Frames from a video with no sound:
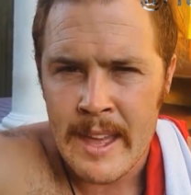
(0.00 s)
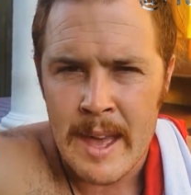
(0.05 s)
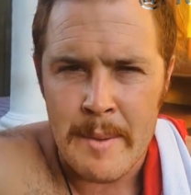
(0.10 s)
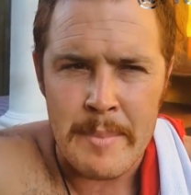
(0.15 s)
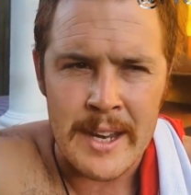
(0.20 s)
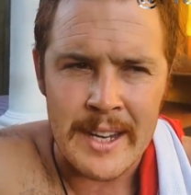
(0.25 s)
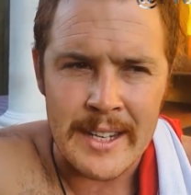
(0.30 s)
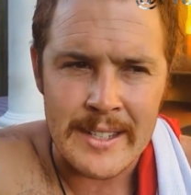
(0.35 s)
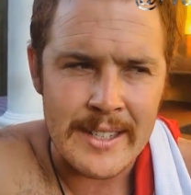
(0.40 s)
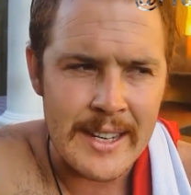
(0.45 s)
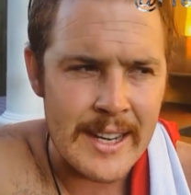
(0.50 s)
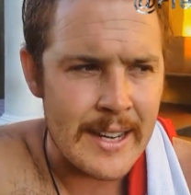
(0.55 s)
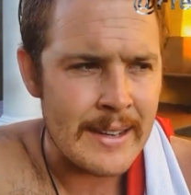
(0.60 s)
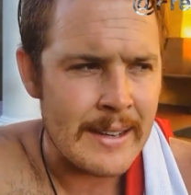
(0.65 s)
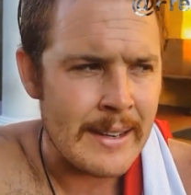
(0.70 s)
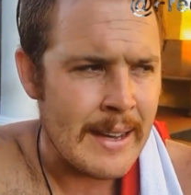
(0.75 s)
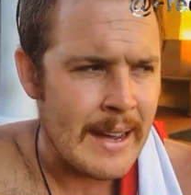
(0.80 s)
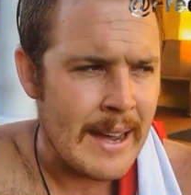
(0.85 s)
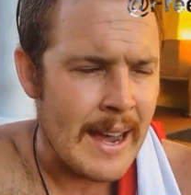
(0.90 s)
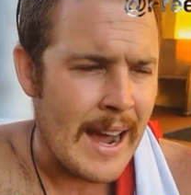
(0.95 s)
That being
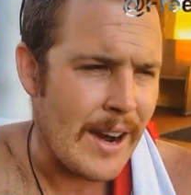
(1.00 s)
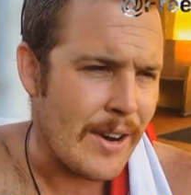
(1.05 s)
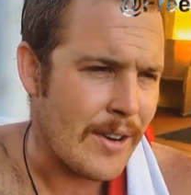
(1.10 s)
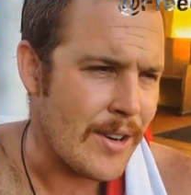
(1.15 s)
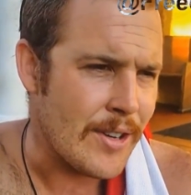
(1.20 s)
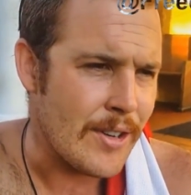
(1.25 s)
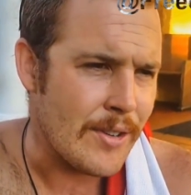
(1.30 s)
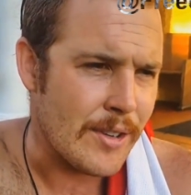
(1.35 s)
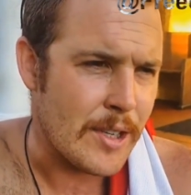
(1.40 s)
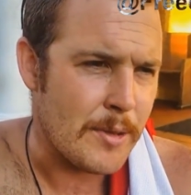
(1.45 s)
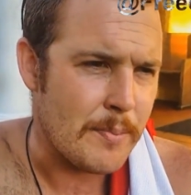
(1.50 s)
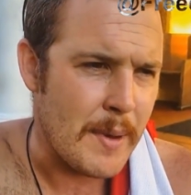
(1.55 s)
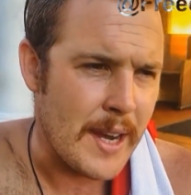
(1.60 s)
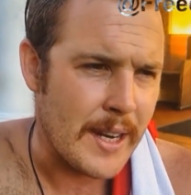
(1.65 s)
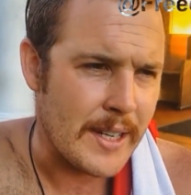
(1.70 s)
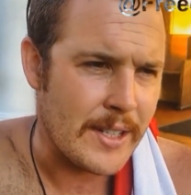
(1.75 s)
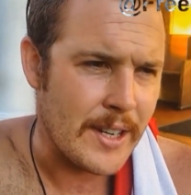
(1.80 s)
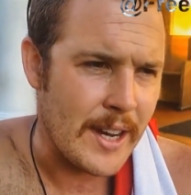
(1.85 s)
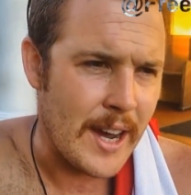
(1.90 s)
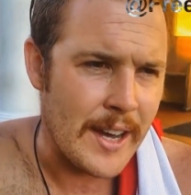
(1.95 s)
said, how can you
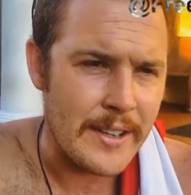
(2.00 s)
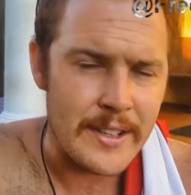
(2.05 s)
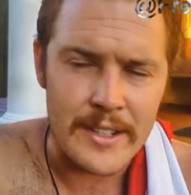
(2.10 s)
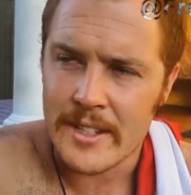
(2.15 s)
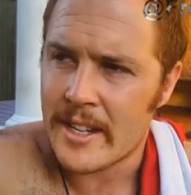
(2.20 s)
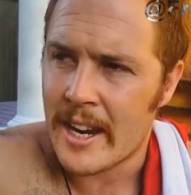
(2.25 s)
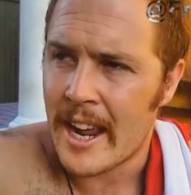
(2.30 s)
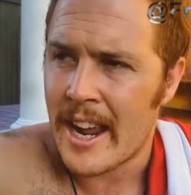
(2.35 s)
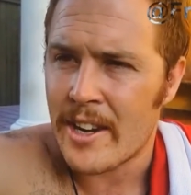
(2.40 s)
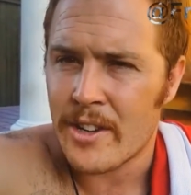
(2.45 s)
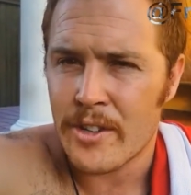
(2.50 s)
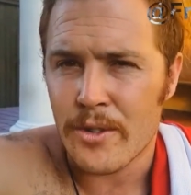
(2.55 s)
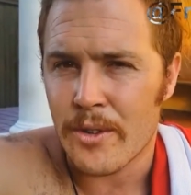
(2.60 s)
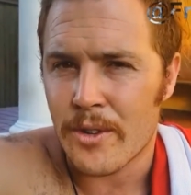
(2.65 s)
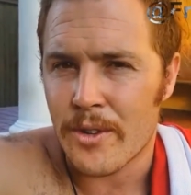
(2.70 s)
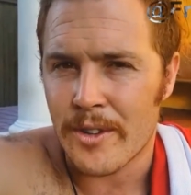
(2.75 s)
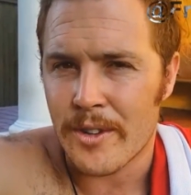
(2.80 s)
expect to understand